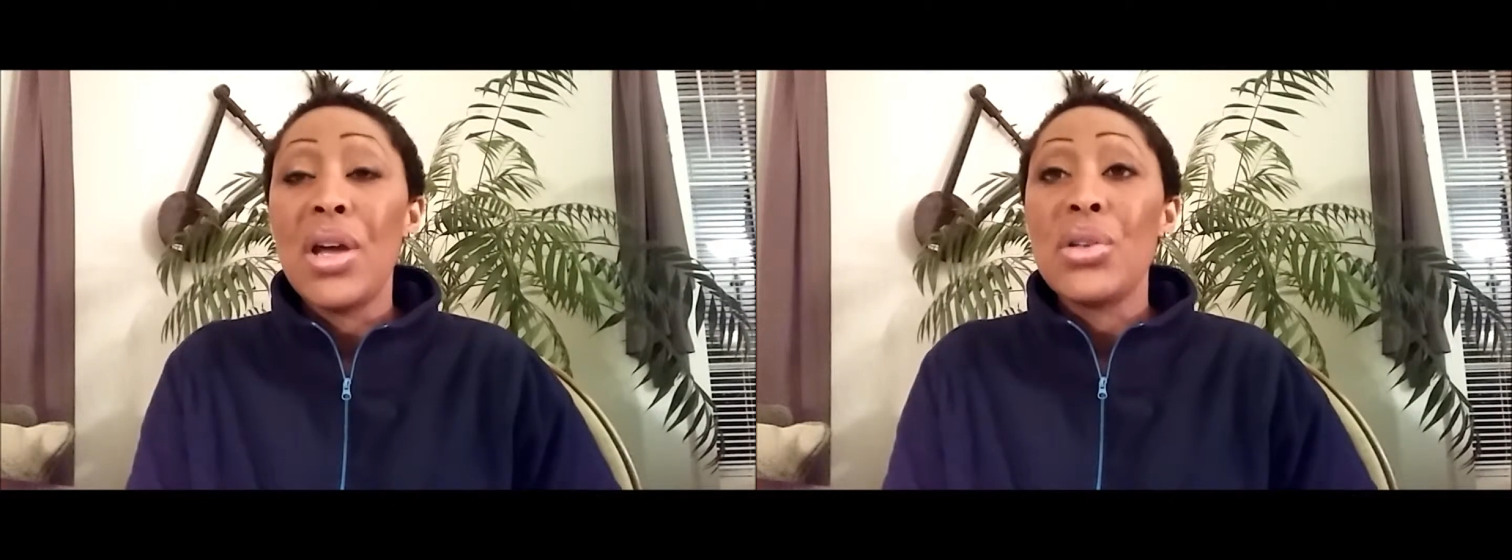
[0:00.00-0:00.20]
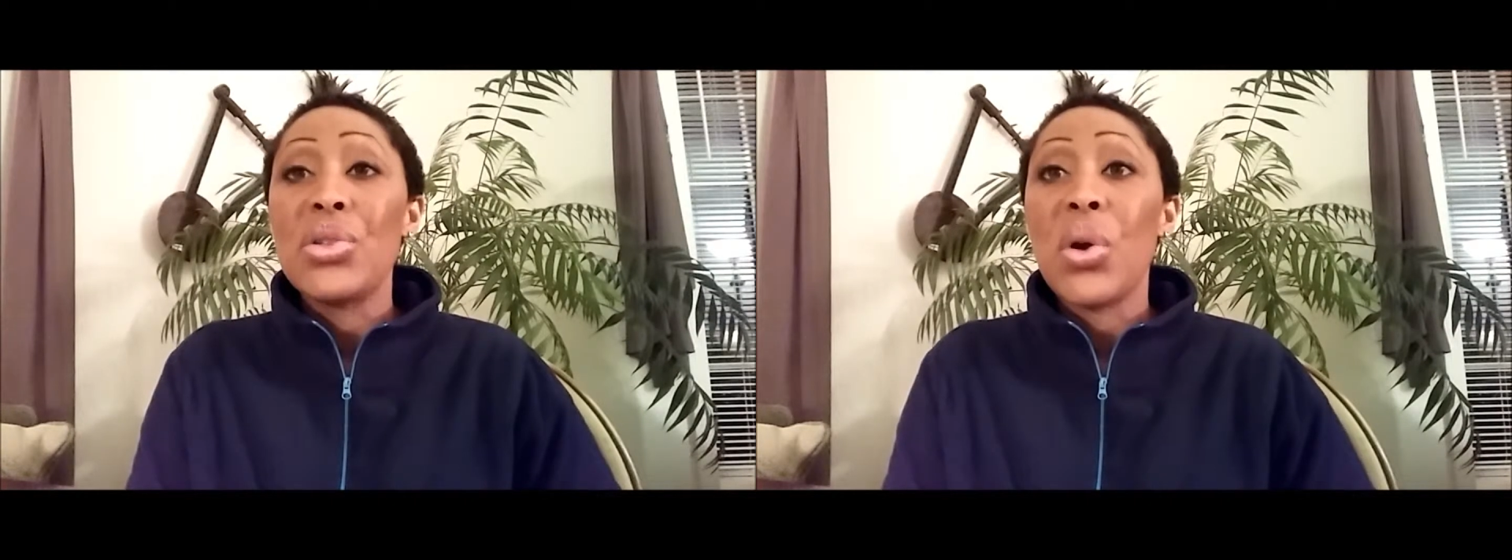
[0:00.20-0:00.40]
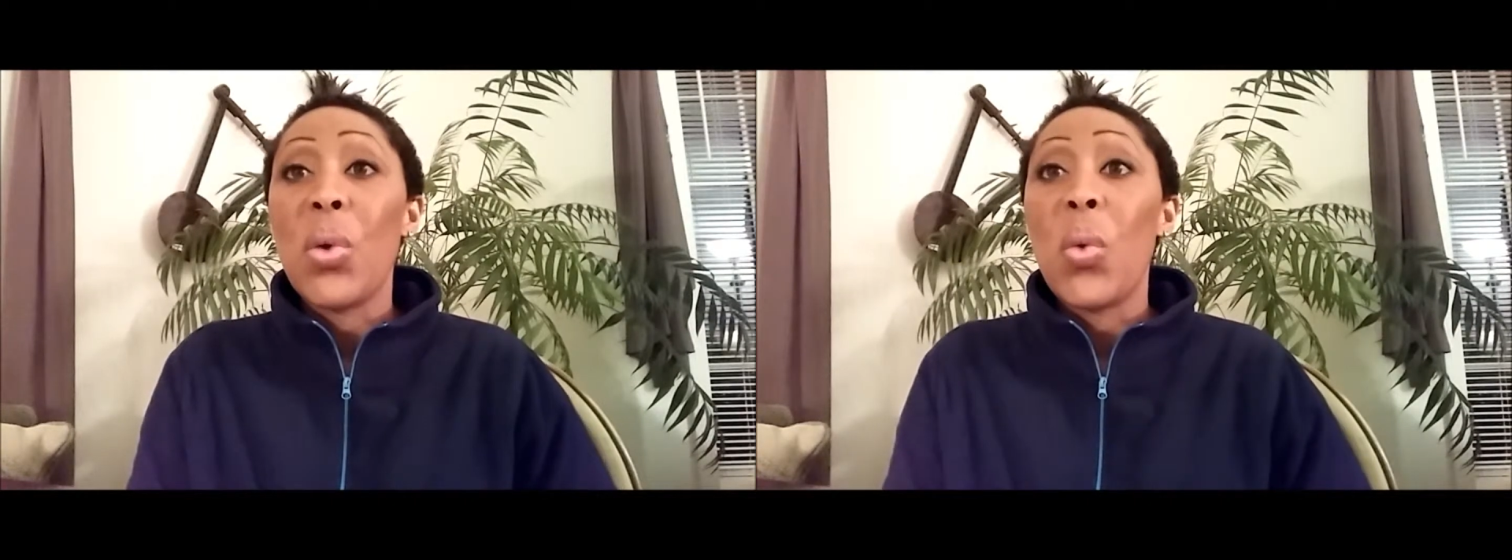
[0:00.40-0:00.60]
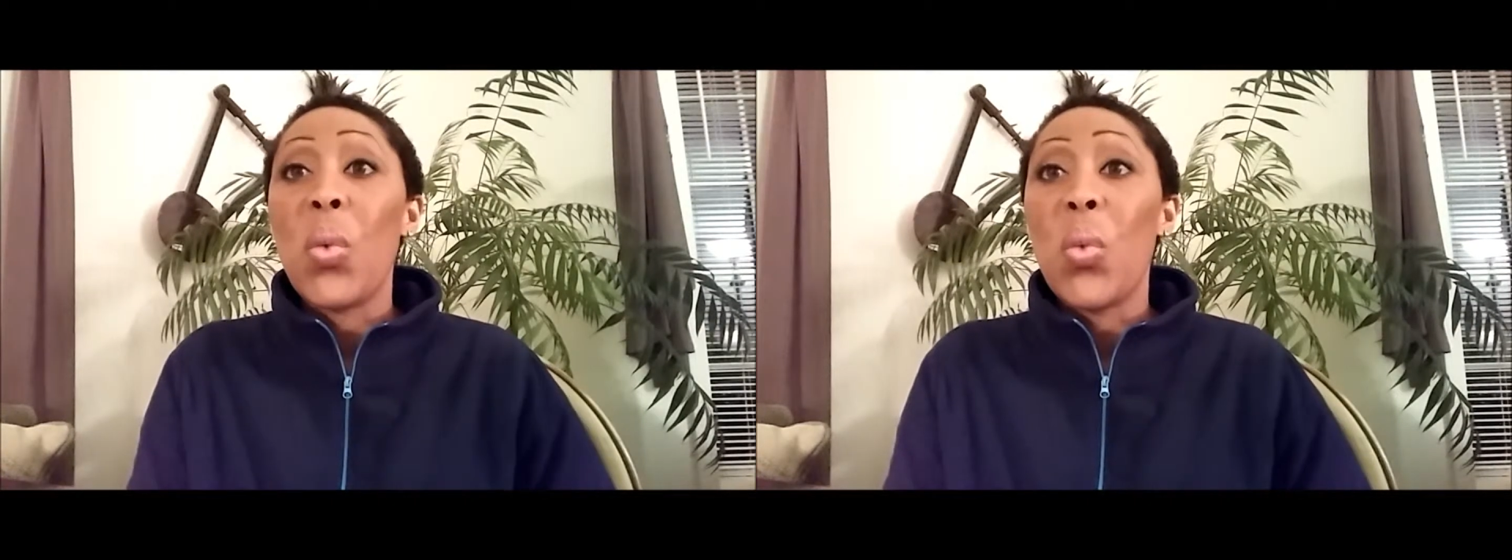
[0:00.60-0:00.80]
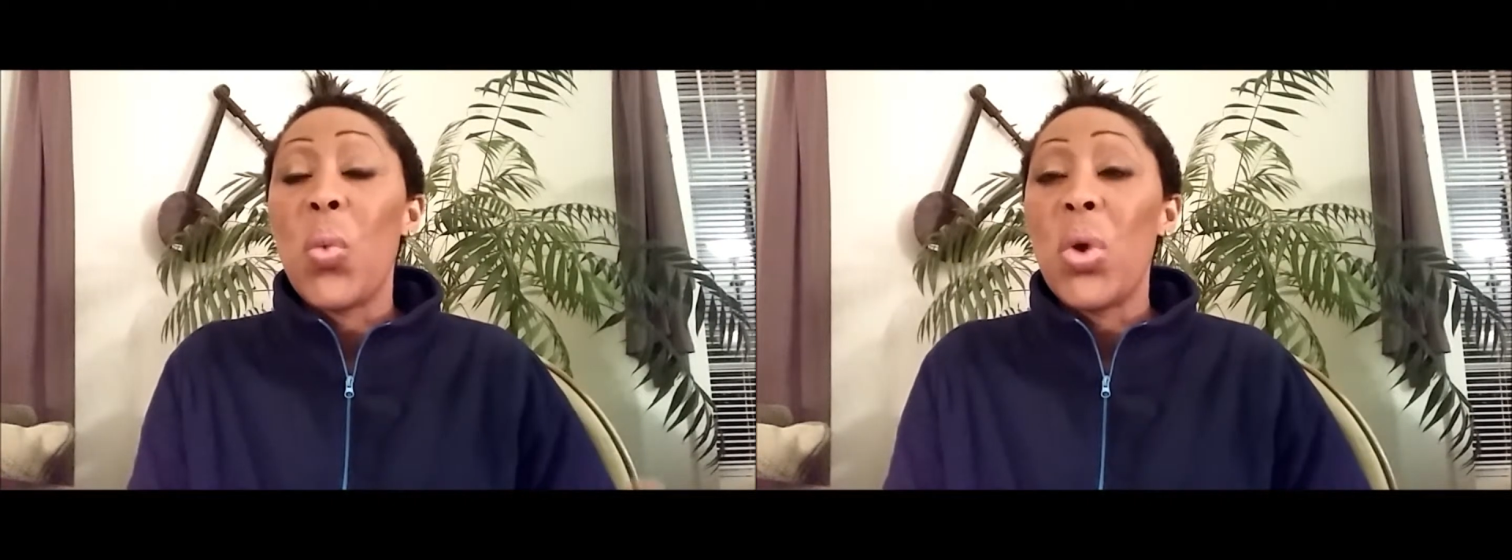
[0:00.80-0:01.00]
So
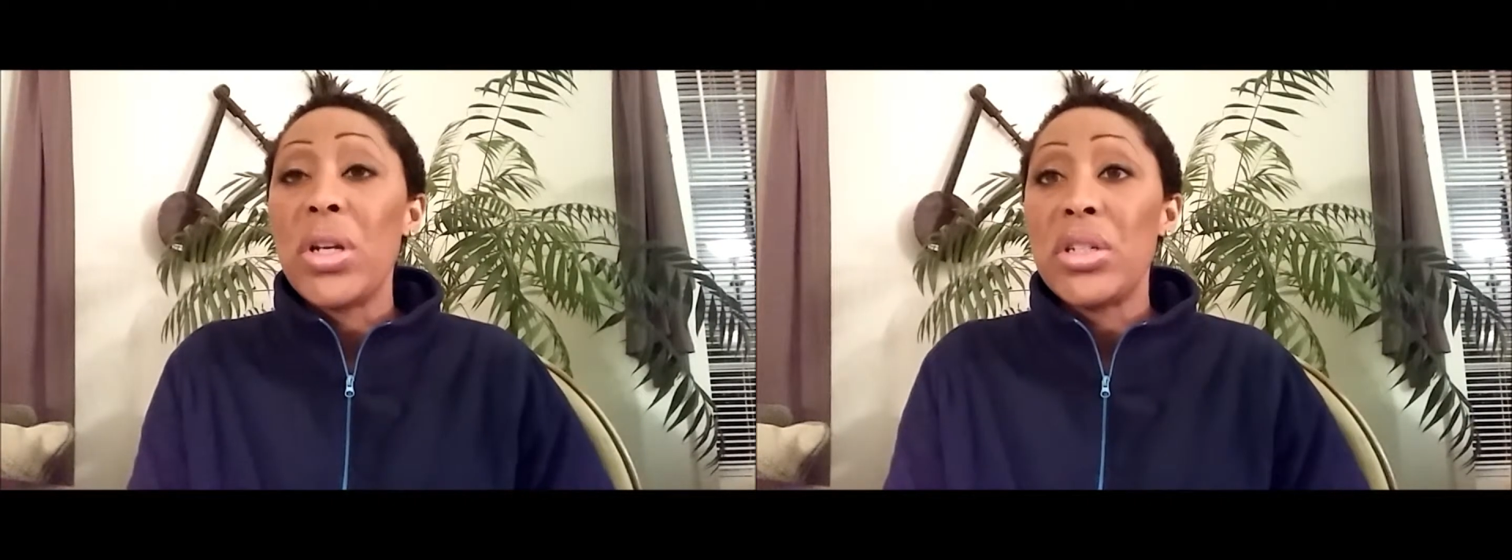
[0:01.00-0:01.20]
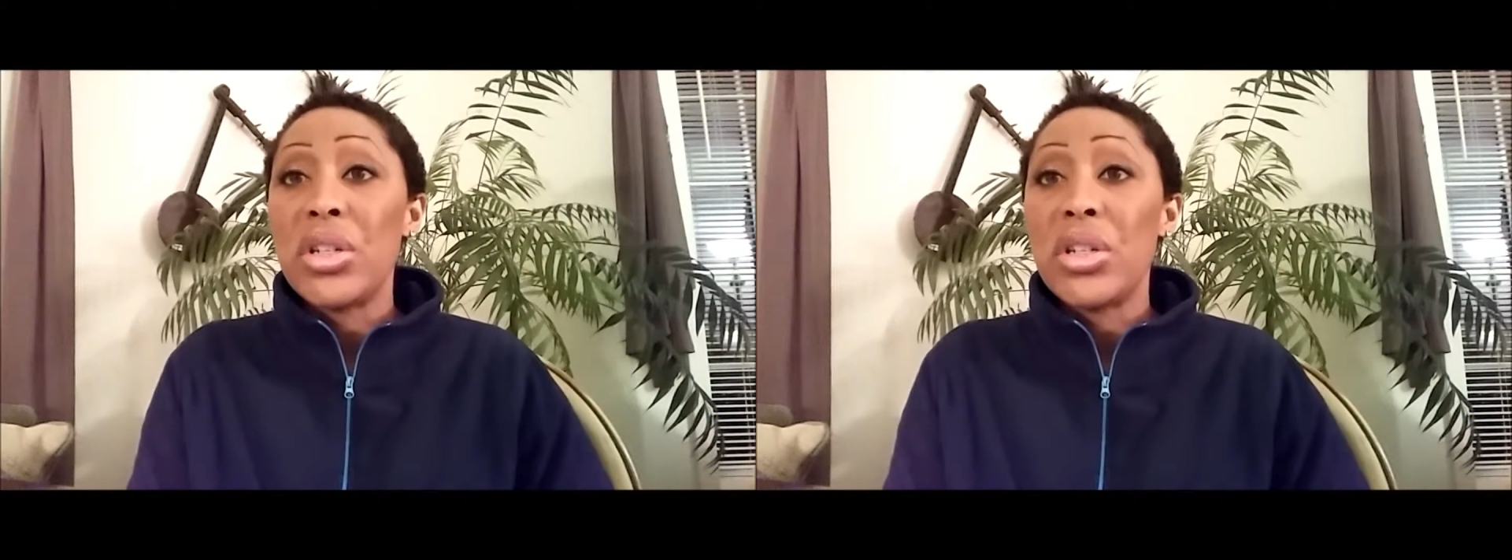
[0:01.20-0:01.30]
what